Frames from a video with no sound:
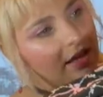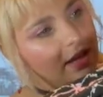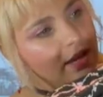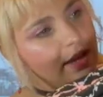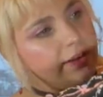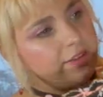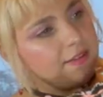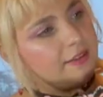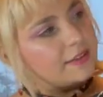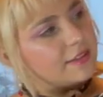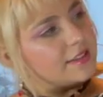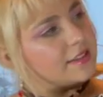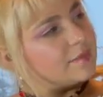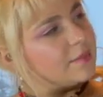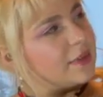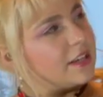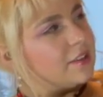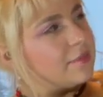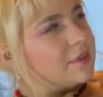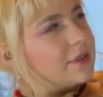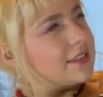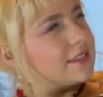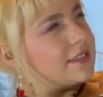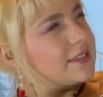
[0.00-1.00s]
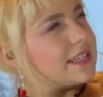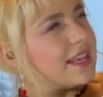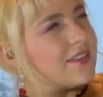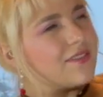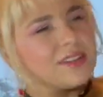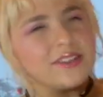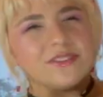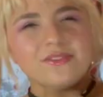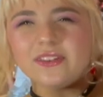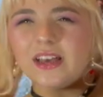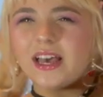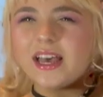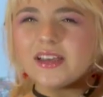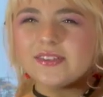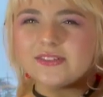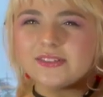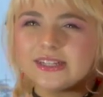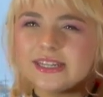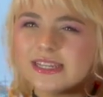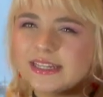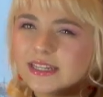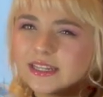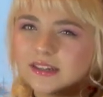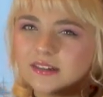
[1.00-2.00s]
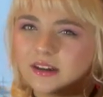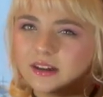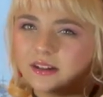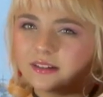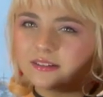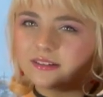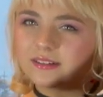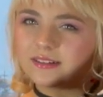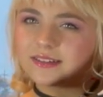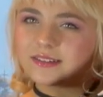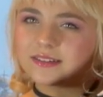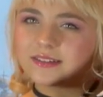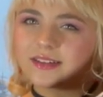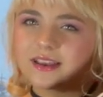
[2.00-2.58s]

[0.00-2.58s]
I think this might have been $75 or $80,